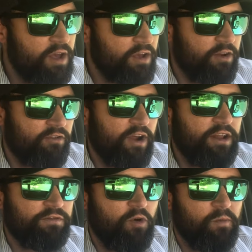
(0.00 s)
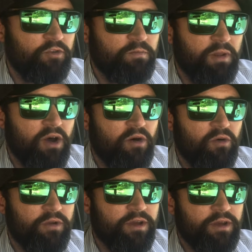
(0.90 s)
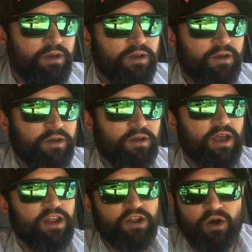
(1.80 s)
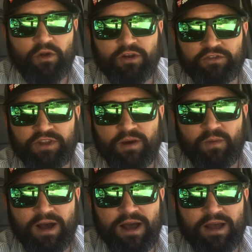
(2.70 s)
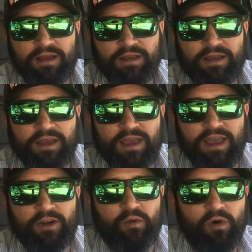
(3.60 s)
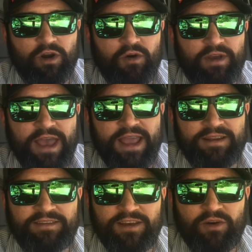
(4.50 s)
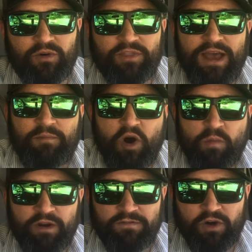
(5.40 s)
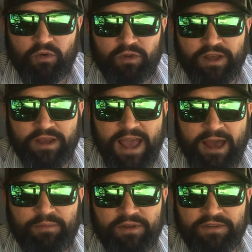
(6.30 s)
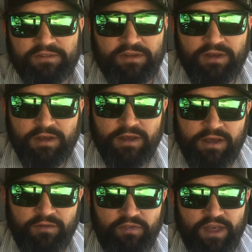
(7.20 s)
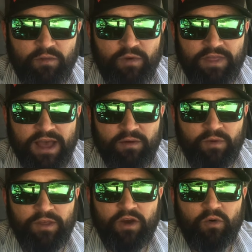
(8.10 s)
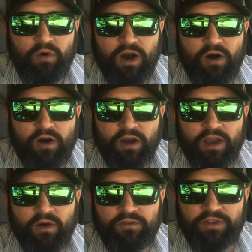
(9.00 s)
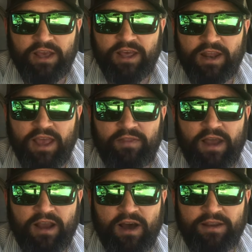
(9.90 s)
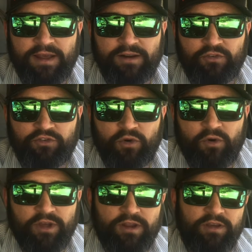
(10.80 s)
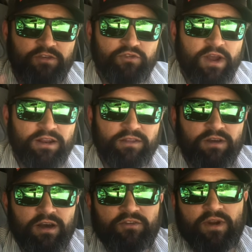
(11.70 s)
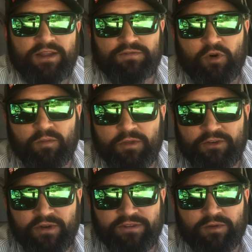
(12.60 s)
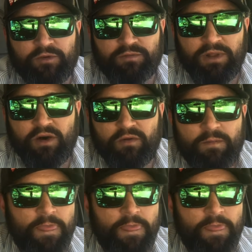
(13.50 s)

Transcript: your transformer's blown, and you don't understand why it'll work okay until that moment of cooling happens. Then when the cool call goes in and that contactor's shorted, straight to the transformer's blown.